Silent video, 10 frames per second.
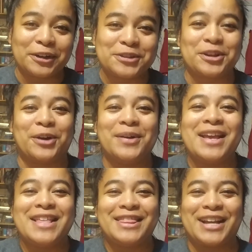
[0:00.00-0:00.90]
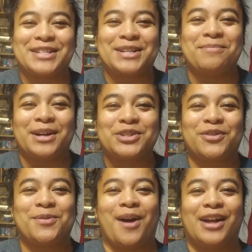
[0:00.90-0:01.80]
So thanks so much
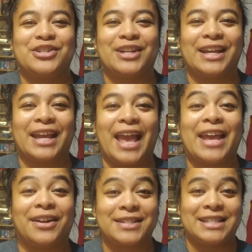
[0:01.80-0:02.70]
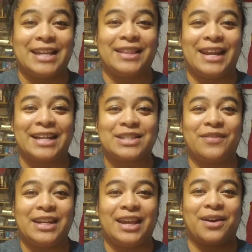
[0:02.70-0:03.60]
for watching and I'll see you in the next
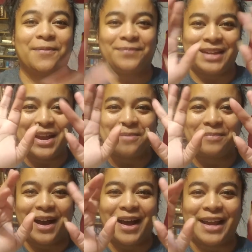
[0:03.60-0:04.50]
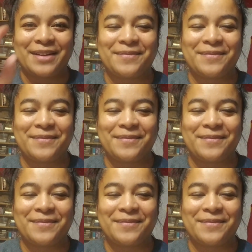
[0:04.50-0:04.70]
video. Bye.